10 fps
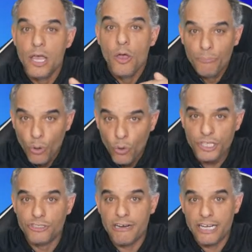pull the
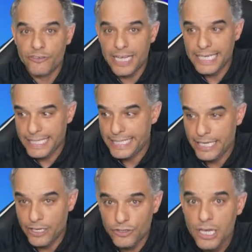trigger and they
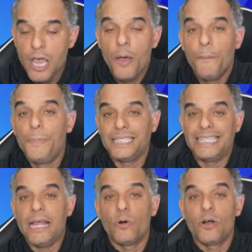killed, but
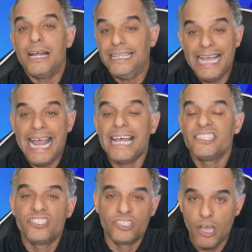they had
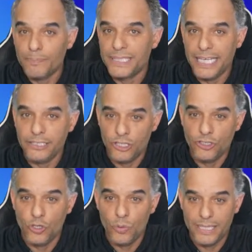something to
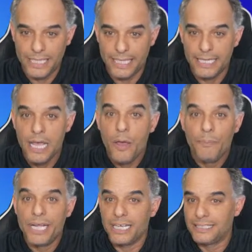do with it
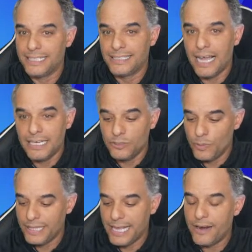because the signs were
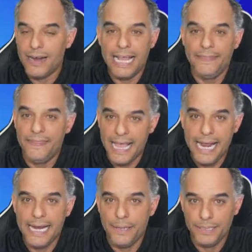there and
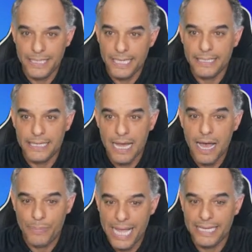they did not
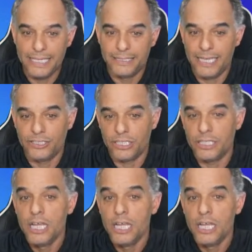pay attention.